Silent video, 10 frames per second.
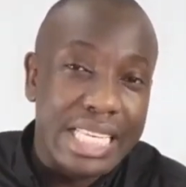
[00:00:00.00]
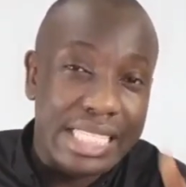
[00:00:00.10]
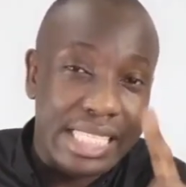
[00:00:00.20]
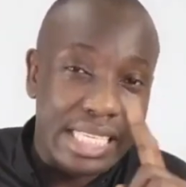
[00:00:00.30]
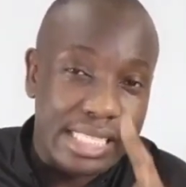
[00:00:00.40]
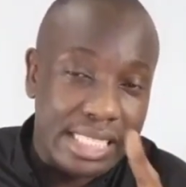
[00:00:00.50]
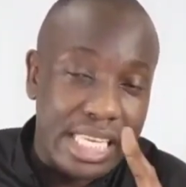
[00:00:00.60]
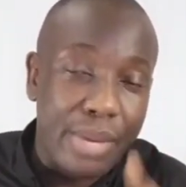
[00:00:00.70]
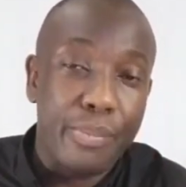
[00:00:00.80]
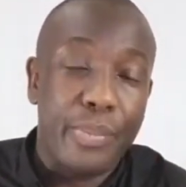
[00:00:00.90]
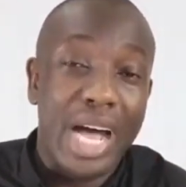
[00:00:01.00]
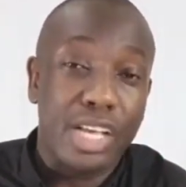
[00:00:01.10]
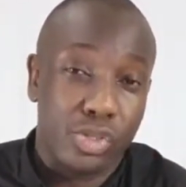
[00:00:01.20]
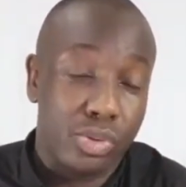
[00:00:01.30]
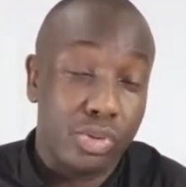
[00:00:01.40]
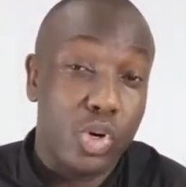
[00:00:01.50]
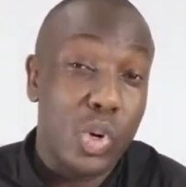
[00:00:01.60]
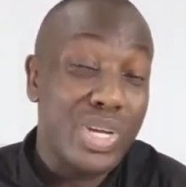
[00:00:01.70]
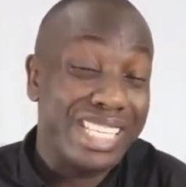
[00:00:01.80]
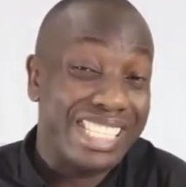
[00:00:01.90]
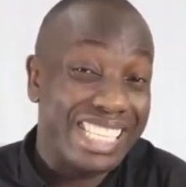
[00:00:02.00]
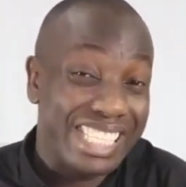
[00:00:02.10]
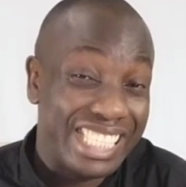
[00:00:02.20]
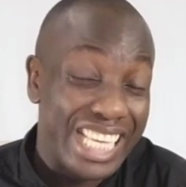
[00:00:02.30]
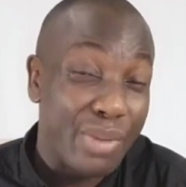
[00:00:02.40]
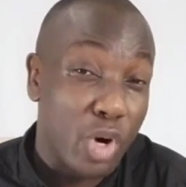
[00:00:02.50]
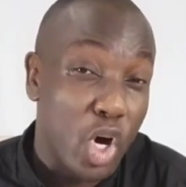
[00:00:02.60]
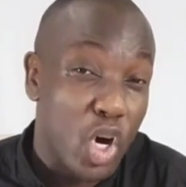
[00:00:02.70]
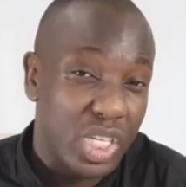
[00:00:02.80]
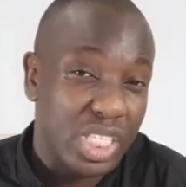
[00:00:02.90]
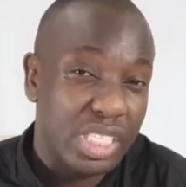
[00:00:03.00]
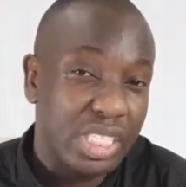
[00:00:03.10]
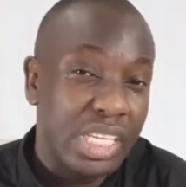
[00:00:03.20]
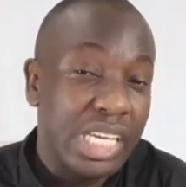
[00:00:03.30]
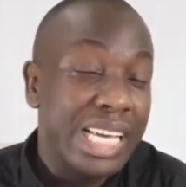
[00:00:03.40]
is the same person or is the same God.